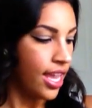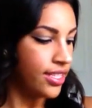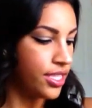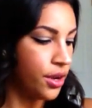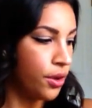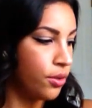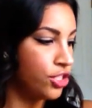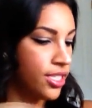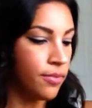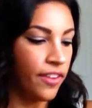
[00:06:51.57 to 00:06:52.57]
And so
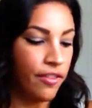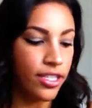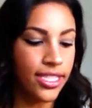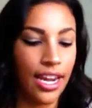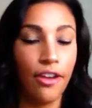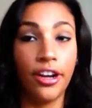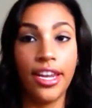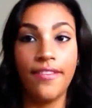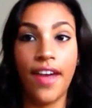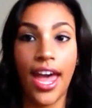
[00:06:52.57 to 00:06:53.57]
just some favorites that I
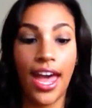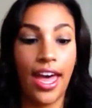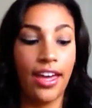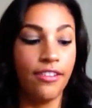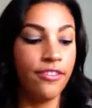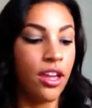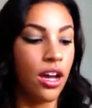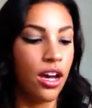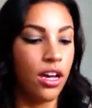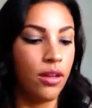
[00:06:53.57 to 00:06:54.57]
already have
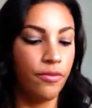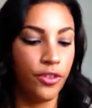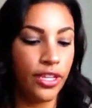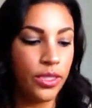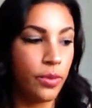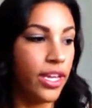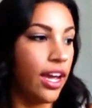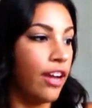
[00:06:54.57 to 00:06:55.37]
for this week.